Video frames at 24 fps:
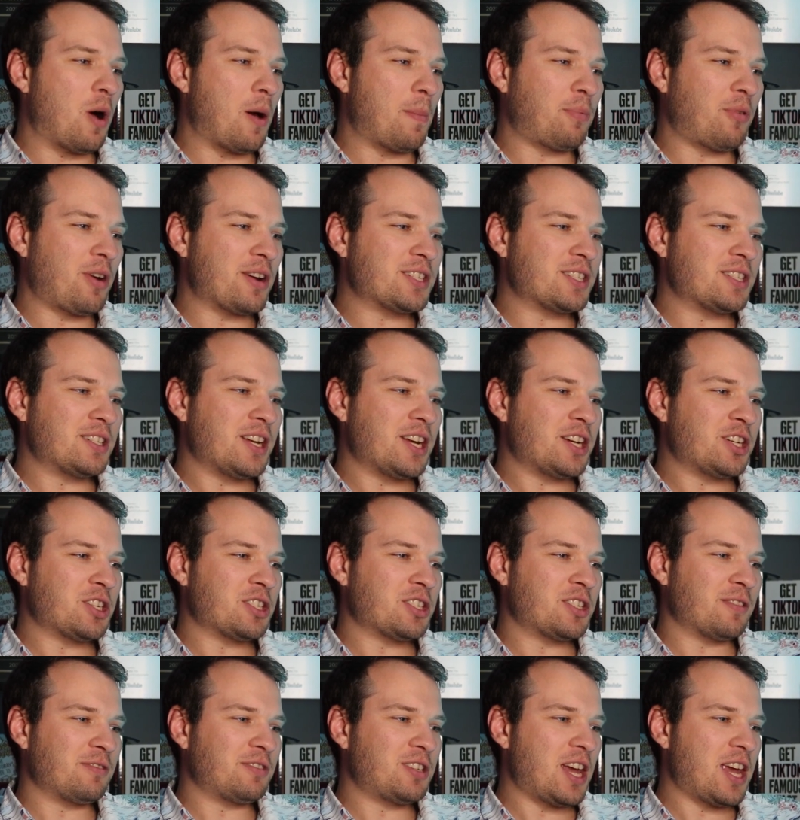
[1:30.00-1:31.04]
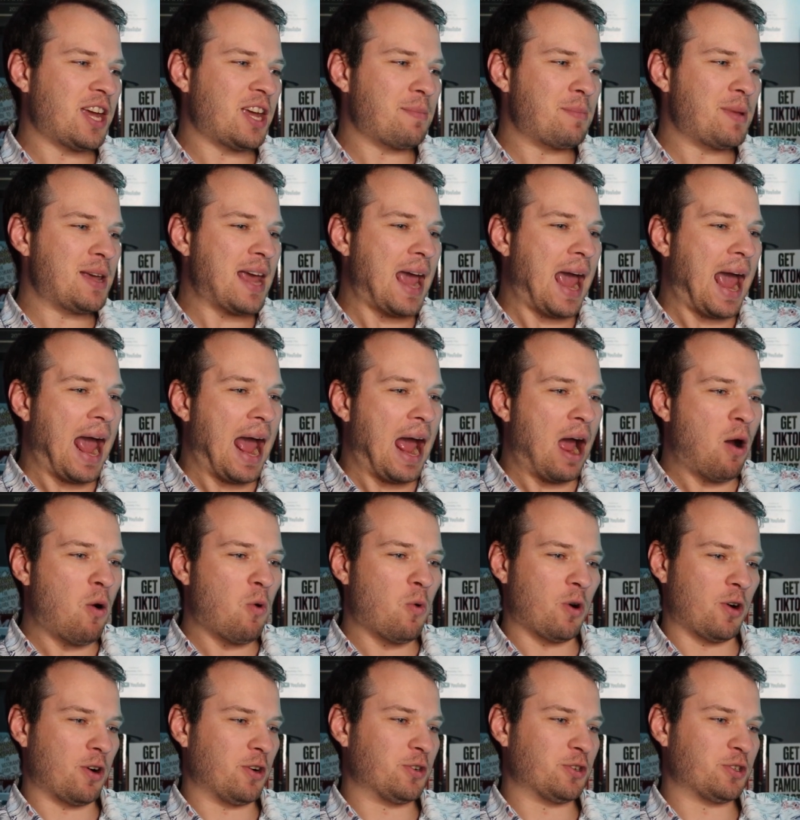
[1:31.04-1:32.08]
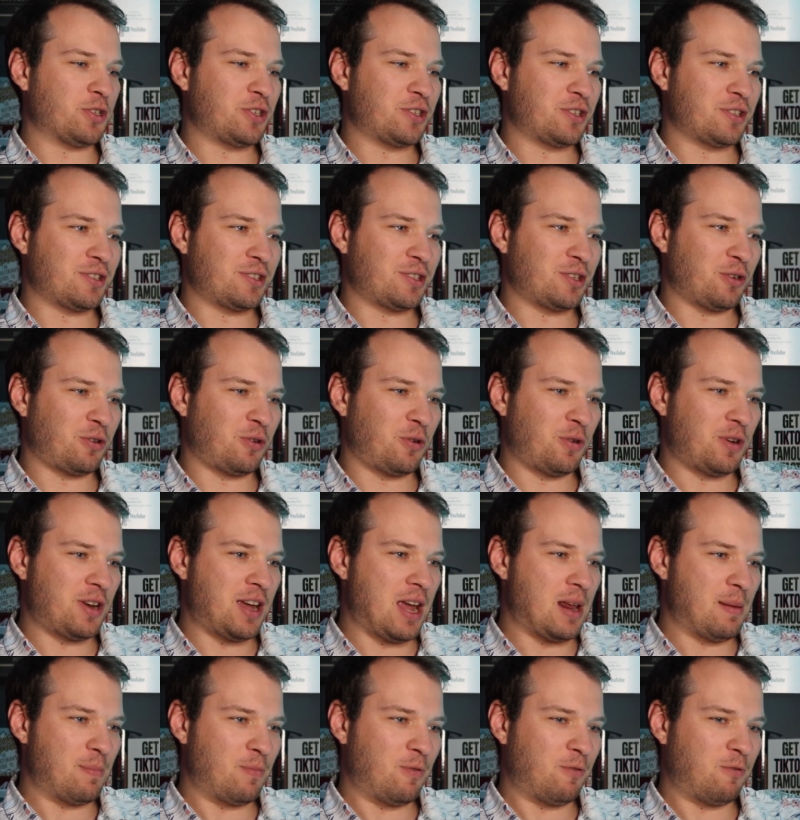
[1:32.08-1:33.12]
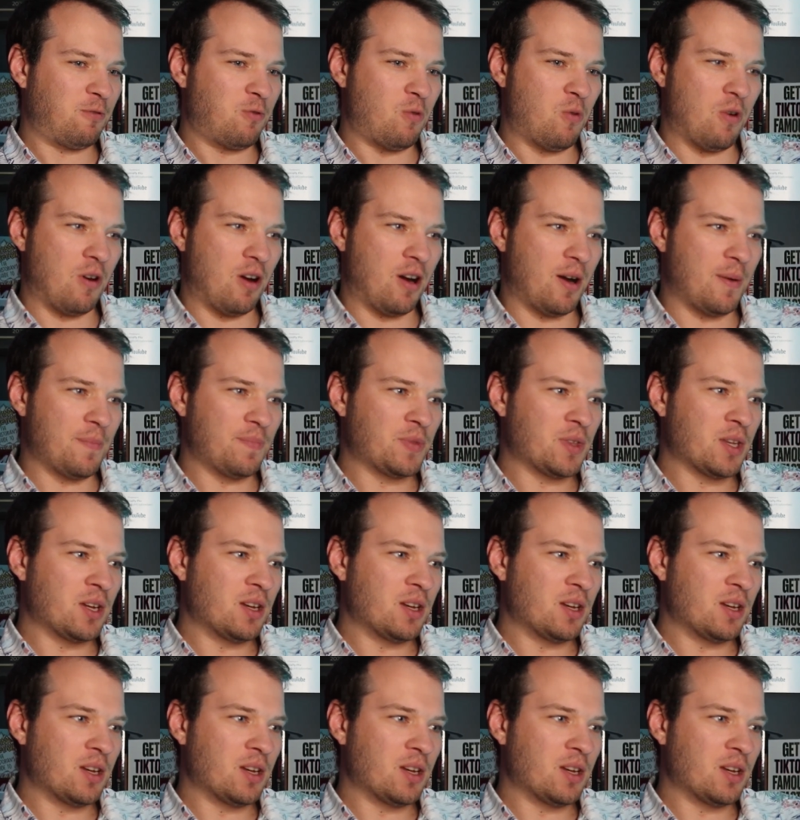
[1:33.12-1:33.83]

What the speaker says: while presentations have taken me hours to create before,